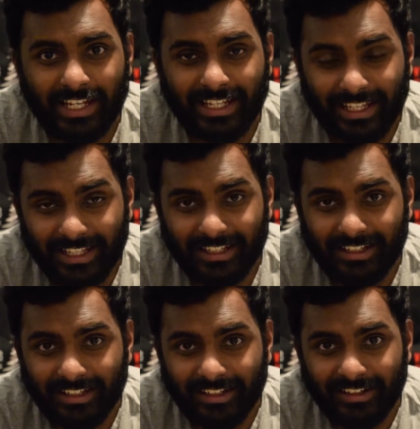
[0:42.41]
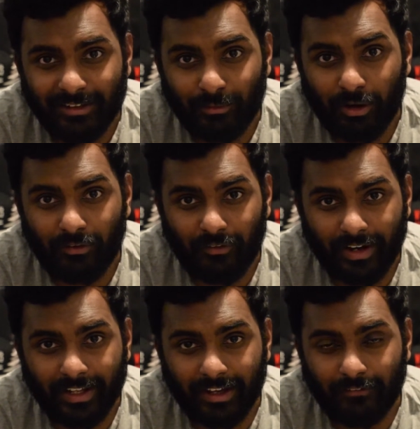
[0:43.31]
and in while
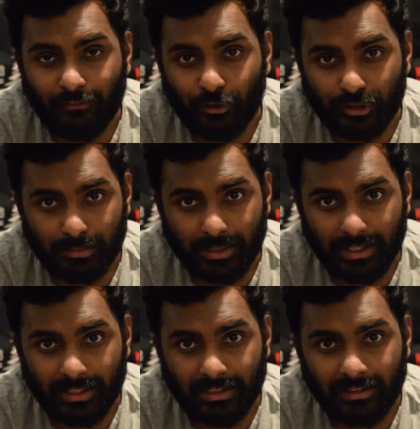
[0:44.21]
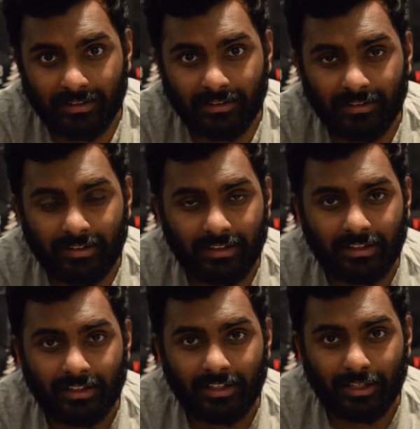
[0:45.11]
running at full speed
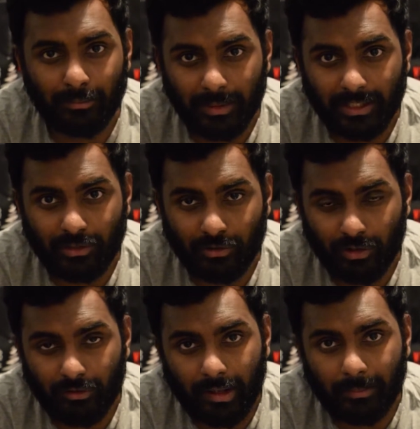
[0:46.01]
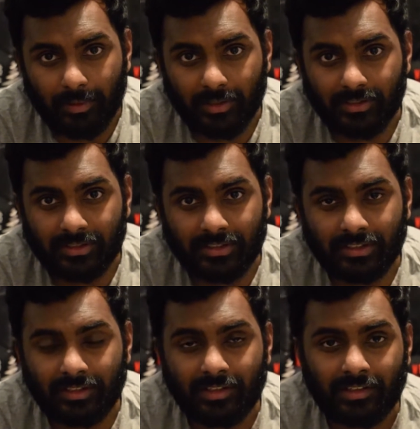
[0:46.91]
to beat the Toronto Raptors
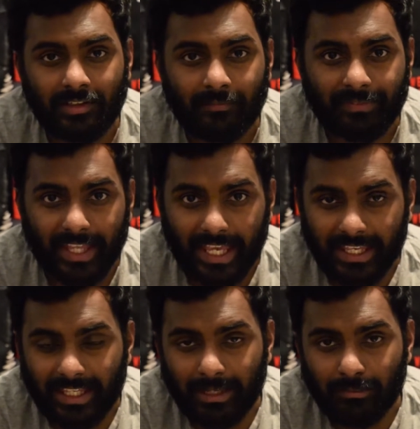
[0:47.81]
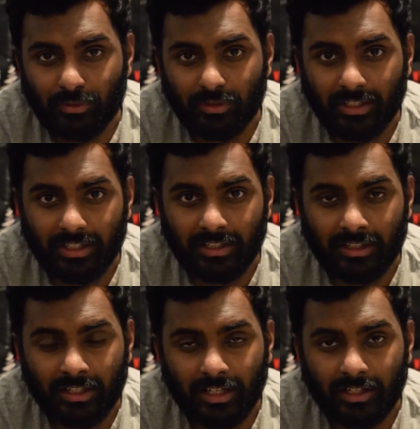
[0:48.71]
in game 3
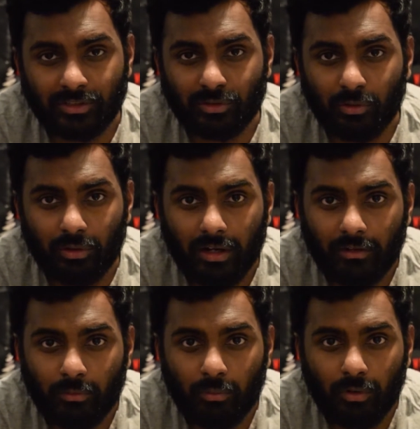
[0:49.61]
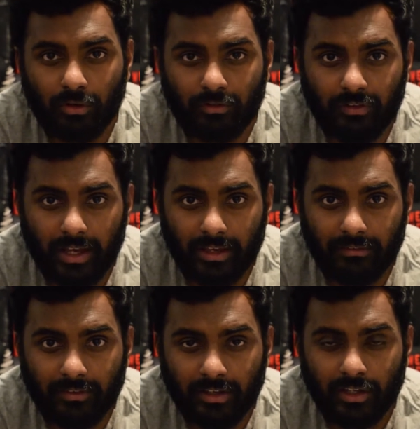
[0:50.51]
at a score of
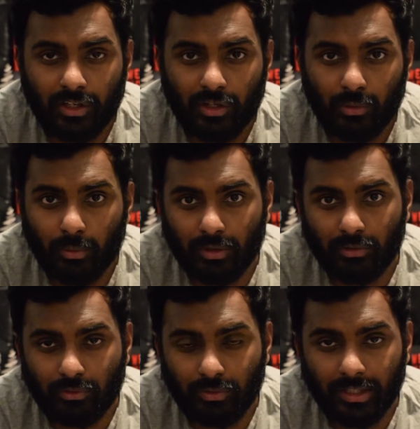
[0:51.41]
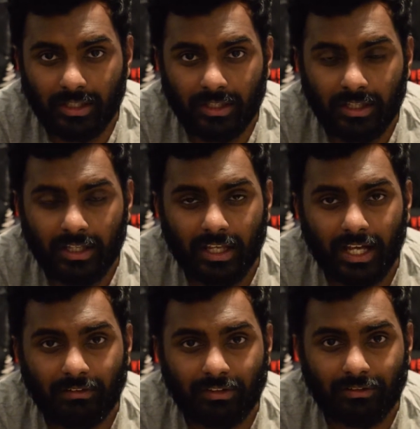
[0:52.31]
105-103
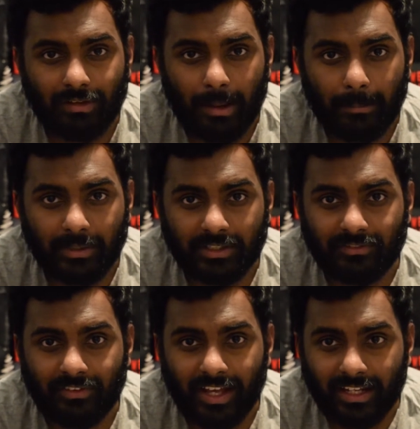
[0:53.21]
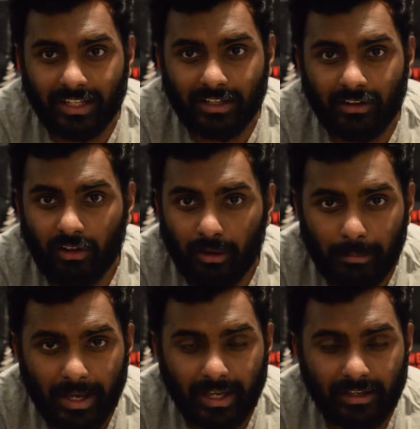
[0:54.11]
after the Raptors finally claw
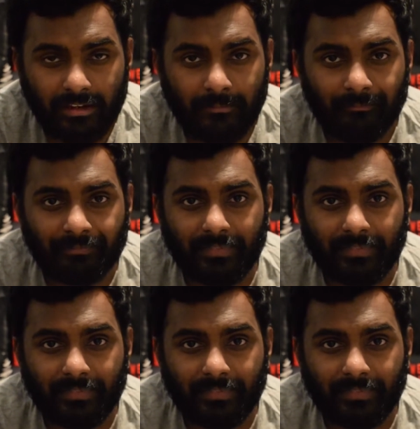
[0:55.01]
back